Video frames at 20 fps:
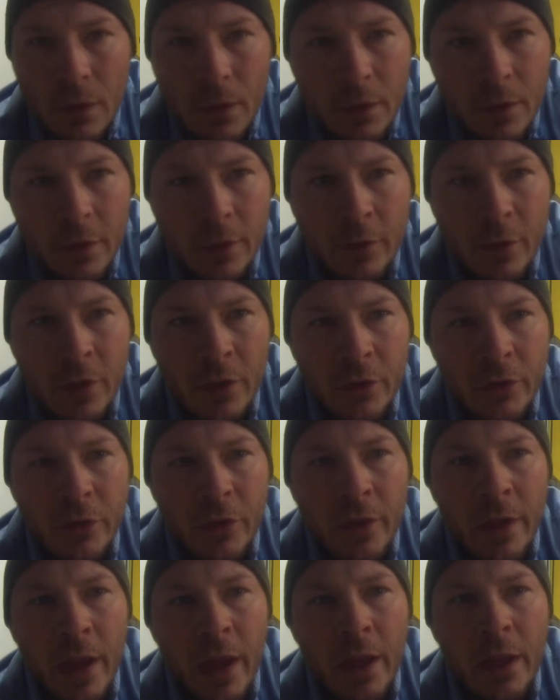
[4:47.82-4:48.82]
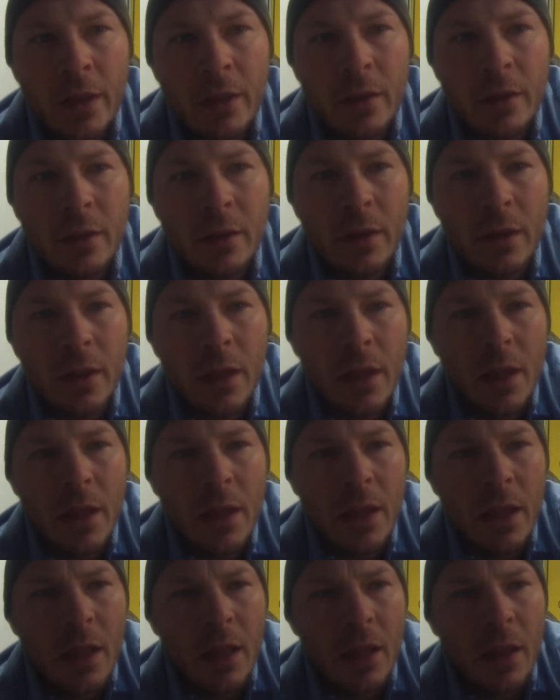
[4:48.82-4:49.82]
See if you can see that.
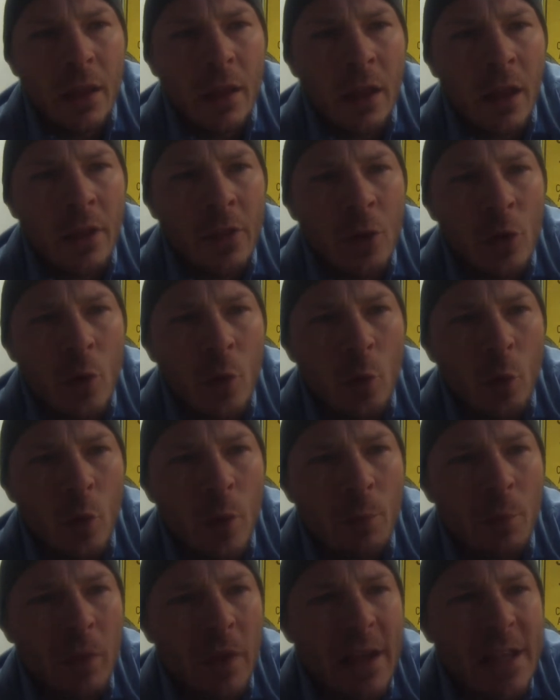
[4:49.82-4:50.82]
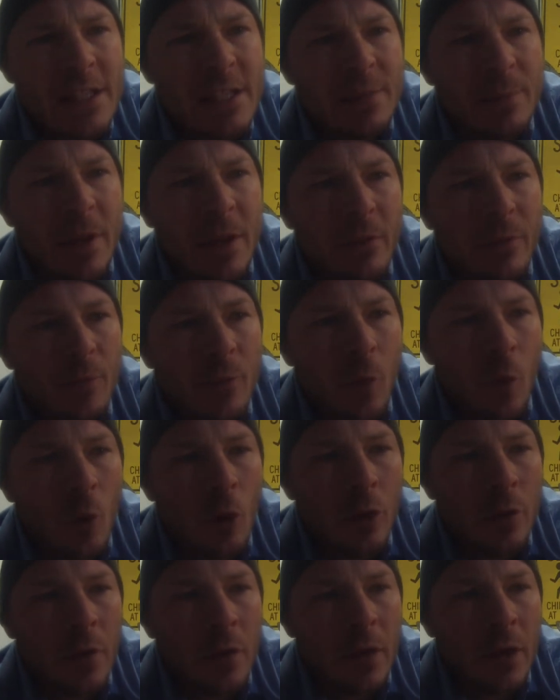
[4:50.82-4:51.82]
They're the replacement
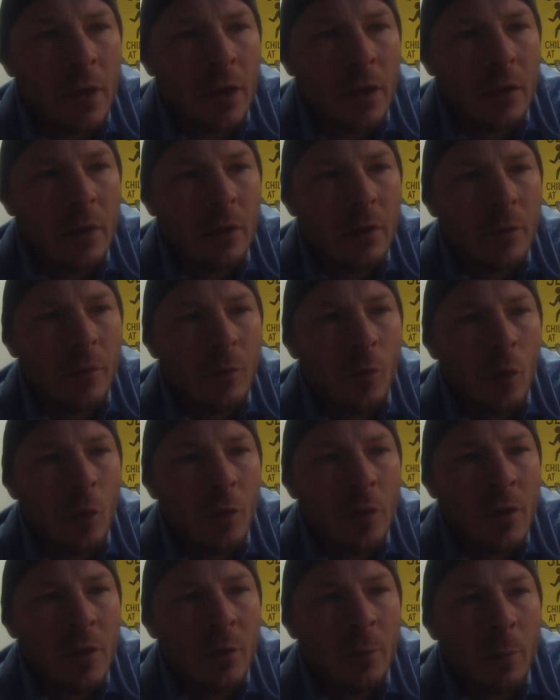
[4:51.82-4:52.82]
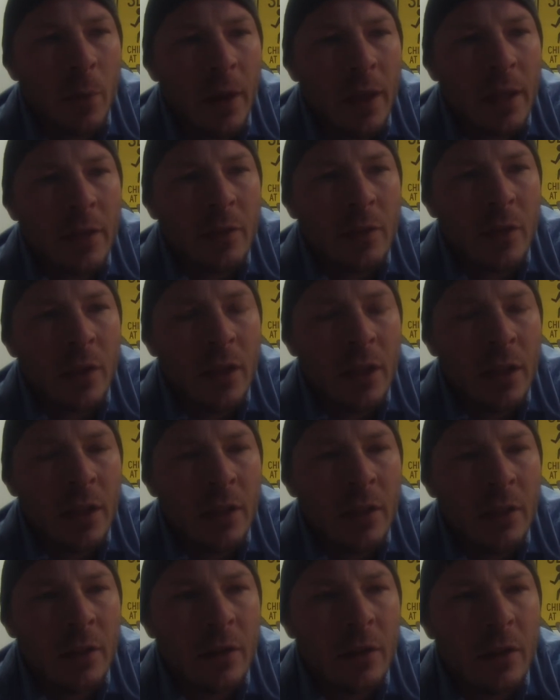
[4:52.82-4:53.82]
for these bikes,
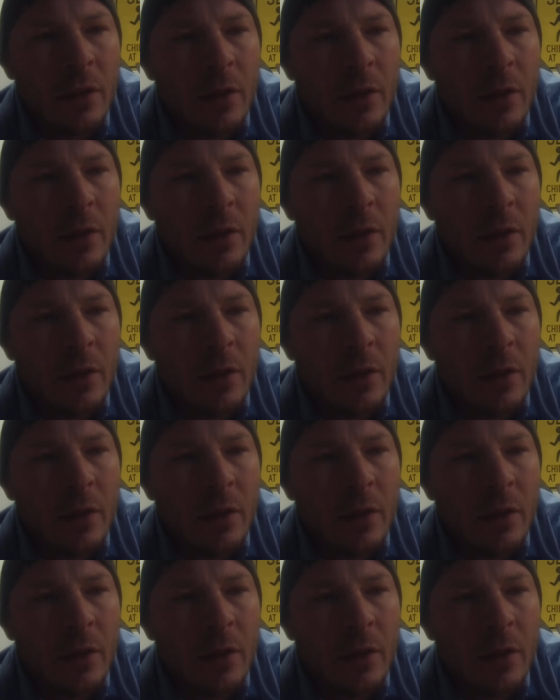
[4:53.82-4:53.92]
and